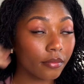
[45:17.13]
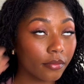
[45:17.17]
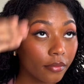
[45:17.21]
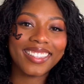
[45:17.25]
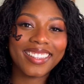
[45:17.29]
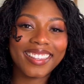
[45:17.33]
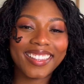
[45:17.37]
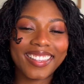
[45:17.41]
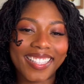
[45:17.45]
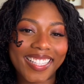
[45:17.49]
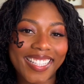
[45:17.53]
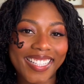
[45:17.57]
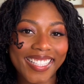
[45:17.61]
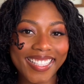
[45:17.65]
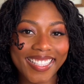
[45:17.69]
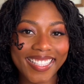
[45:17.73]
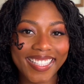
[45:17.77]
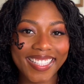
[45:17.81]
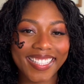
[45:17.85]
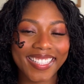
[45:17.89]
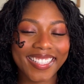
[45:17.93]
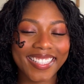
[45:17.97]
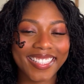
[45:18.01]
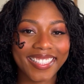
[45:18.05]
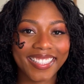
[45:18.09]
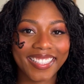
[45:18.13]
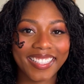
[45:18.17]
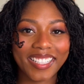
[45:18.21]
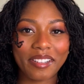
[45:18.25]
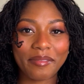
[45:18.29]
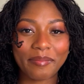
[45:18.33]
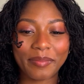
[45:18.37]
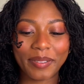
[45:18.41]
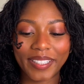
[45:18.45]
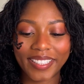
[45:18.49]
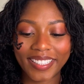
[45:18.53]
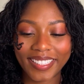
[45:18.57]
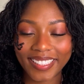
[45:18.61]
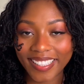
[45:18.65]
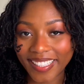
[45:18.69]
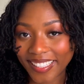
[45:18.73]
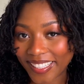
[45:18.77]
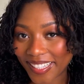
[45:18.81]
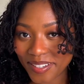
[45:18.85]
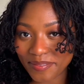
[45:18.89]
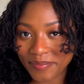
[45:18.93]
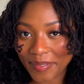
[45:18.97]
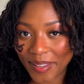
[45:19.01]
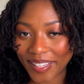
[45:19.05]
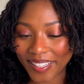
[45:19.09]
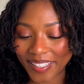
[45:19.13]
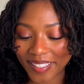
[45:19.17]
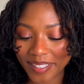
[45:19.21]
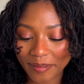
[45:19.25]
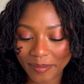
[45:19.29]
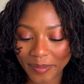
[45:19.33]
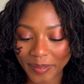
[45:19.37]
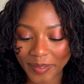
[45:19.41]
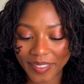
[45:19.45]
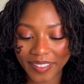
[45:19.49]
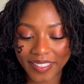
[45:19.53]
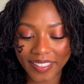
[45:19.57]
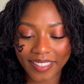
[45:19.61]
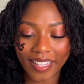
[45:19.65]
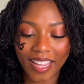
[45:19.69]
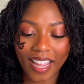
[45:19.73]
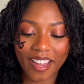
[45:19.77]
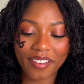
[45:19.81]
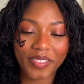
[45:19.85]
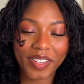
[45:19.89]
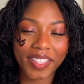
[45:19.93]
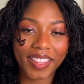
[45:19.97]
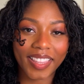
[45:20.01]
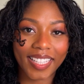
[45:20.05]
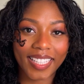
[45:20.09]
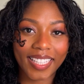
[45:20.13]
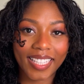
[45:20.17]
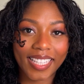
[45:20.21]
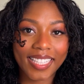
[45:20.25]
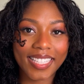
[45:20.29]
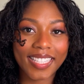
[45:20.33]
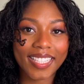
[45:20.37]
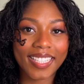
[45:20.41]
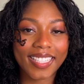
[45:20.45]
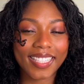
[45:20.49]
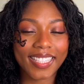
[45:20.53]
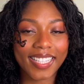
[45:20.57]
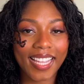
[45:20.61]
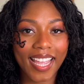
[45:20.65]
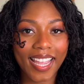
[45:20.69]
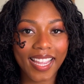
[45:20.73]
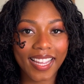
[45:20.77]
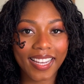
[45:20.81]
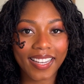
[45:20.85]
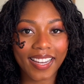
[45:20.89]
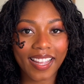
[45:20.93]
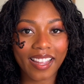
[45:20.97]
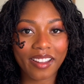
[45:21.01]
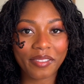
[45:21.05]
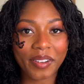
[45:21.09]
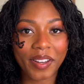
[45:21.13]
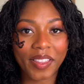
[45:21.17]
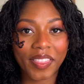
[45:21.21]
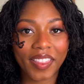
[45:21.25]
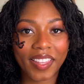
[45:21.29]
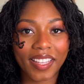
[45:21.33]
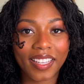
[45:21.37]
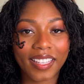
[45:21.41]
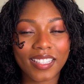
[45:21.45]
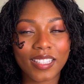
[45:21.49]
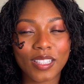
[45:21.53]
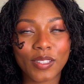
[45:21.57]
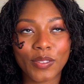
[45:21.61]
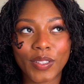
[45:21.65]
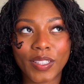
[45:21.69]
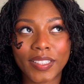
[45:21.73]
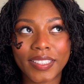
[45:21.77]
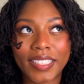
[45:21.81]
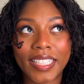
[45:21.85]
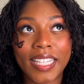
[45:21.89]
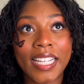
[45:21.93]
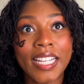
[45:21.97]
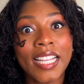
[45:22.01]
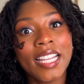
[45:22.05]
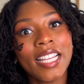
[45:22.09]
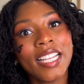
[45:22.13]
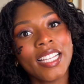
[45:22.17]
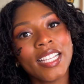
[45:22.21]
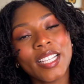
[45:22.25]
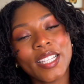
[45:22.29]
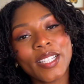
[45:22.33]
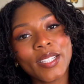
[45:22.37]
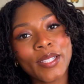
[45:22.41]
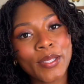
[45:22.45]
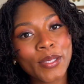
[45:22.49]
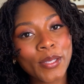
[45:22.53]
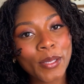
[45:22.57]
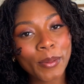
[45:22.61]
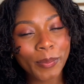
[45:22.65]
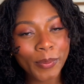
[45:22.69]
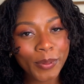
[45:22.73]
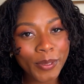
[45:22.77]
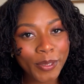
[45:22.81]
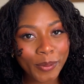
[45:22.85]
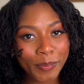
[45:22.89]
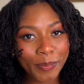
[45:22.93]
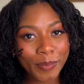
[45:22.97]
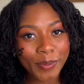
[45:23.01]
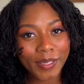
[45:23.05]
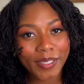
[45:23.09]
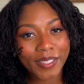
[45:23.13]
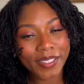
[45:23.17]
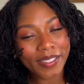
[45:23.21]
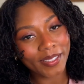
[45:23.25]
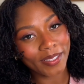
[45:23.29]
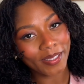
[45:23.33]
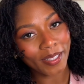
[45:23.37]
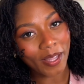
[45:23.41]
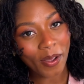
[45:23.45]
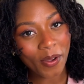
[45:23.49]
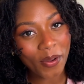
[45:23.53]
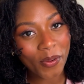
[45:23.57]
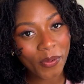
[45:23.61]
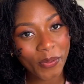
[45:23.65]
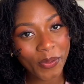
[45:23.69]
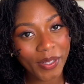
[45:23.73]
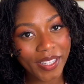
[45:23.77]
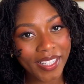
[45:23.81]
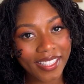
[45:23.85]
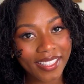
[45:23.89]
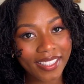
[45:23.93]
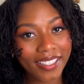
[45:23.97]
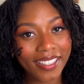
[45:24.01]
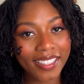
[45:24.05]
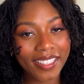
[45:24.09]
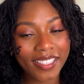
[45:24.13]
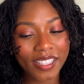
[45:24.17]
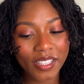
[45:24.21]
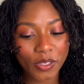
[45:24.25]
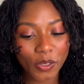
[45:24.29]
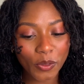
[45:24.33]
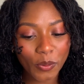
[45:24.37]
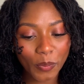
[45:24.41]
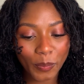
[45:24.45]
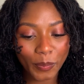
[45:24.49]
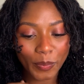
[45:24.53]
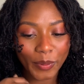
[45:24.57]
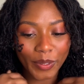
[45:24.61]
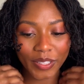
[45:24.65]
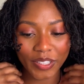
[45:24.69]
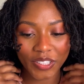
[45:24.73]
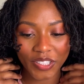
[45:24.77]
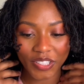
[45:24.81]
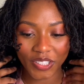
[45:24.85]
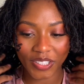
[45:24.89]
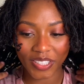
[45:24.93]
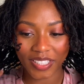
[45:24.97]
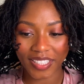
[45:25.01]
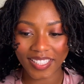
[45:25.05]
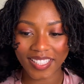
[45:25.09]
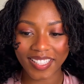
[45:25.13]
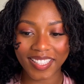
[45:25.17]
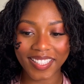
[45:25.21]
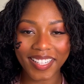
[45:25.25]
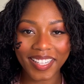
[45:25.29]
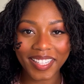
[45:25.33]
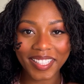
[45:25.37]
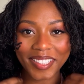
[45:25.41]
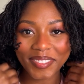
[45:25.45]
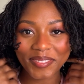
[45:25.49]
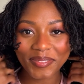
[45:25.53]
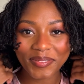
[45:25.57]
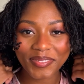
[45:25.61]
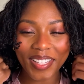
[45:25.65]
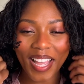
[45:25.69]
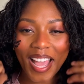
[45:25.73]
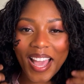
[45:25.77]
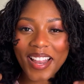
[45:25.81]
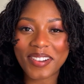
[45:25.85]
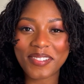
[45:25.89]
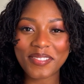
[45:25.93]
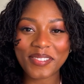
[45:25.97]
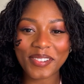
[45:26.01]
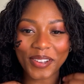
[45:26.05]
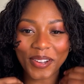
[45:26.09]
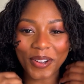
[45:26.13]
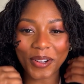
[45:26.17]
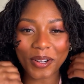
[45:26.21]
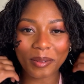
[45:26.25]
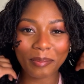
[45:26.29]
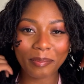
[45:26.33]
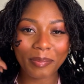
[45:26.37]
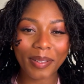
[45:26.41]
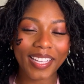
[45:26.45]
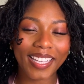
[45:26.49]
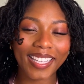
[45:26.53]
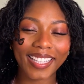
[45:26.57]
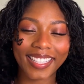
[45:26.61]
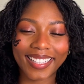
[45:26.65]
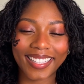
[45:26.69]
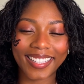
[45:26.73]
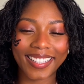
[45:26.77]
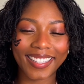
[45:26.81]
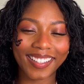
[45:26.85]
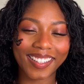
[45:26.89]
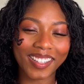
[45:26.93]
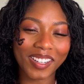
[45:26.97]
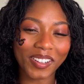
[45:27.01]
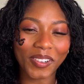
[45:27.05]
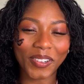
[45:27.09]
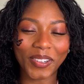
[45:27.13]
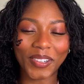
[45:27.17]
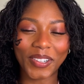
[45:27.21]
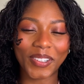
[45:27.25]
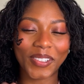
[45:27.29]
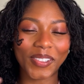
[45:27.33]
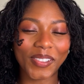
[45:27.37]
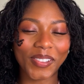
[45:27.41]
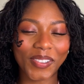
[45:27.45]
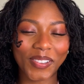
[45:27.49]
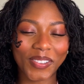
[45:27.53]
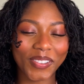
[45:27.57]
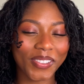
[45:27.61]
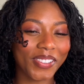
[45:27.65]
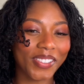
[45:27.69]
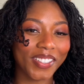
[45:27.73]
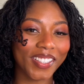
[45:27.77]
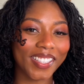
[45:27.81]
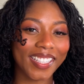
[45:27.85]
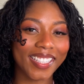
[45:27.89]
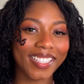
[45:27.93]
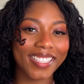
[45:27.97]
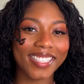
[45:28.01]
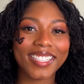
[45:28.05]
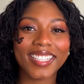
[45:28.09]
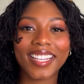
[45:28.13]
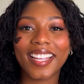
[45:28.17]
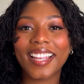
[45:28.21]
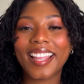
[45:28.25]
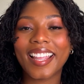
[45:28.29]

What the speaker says: This is the completed makeup look. Everything is set. Everything is feeling super duper glowy, super just, I don't know, pinky, coral, orange.